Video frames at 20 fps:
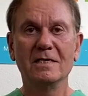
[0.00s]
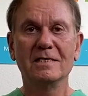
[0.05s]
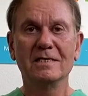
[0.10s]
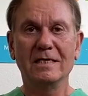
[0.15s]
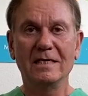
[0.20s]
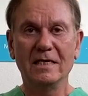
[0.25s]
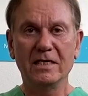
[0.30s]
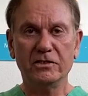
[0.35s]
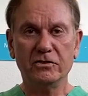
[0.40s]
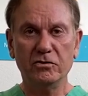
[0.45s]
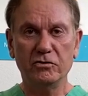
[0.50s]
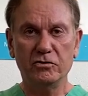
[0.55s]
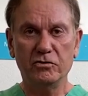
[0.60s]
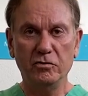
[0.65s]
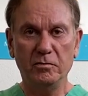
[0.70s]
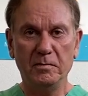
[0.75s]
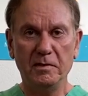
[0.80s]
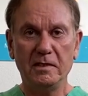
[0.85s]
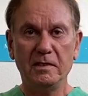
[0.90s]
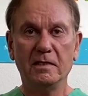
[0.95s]
Listen to
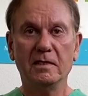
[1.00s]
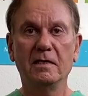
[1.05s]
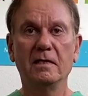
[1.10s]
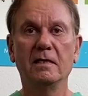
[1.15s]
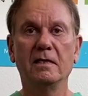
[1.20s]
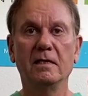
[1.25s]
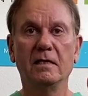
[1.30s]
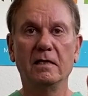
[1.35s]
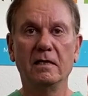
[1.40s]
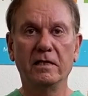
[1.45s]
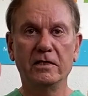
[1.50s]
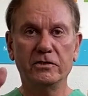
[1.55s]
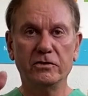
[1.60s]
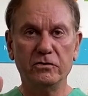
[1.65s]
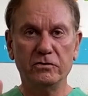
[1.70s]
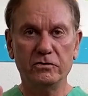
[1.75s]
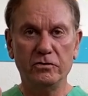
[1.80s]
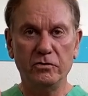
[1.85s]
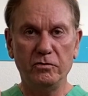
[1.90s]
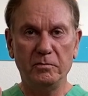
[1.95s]
me.
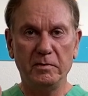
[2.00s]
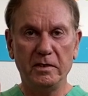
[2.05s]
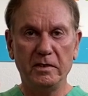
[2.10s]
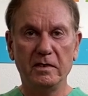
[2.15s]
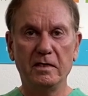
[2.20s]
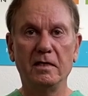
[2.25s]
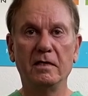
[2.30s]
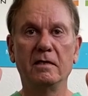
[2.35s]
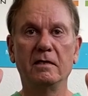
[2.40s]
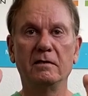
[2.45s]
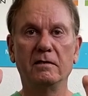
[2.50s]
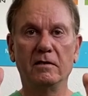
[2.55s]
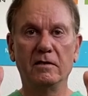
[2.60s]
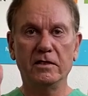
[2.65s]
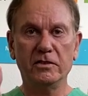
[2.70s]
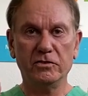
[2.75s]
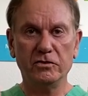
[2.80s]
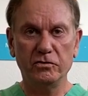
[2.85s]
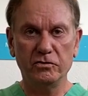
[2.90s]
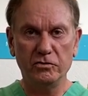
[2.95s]
Listen to me.
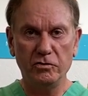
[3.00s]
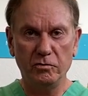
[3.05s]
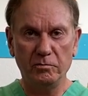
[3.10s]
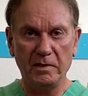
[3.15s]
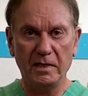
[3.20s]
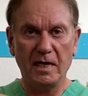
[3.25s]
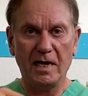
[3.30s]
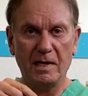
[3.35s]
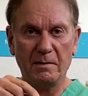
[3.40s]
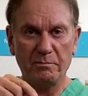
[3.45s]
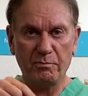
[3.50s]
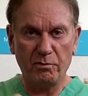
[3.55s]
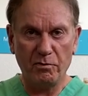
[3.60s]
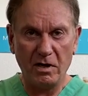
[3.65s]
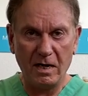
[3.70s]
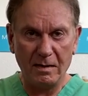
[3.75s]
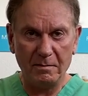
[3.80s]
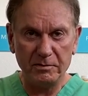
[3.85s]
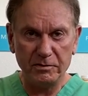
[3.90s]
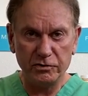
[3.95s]
Listen to me. I
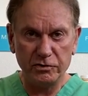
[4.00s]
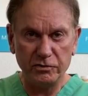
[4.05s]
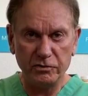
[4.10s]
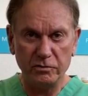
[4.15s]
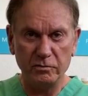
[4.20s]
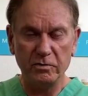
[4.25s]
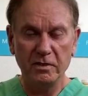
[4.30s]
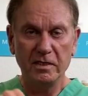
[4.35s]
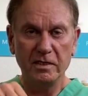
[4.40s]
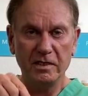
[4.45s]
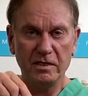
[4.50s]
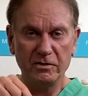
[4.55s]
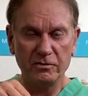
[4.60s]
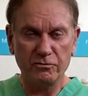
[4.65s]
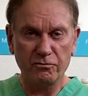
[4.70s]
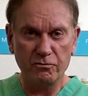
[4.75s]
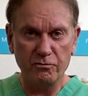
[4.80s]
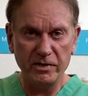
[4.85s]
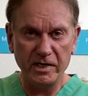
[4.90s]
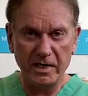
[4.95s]
promise you, in
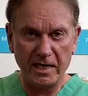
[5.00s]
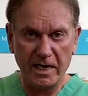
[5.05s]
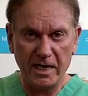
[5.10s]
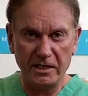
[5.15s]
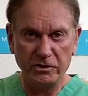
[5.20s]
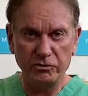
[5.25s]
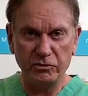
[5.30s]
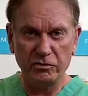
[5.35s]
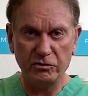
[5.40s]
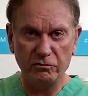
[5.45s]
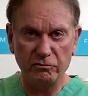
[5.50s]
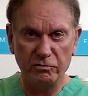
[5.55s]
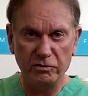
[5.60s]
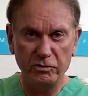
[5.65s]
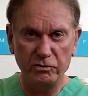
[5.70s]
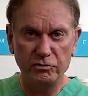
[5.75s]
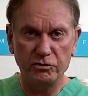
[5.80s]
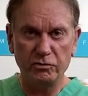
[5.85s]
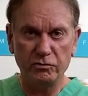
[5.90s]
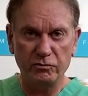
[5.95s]
3 days, you can
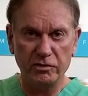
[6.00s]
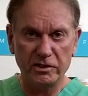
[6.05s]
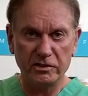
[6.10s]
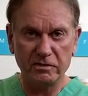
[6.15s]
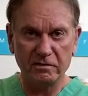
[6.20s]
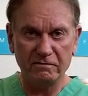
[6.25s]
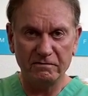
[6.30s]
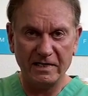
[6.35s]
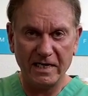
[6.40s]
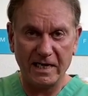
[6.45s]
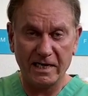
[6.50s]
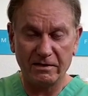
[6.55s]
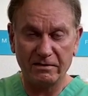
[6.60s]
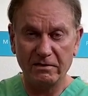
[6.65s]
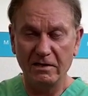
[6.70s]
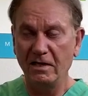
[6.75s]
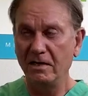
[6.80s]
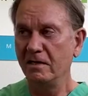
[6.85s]
reduce your risk of death.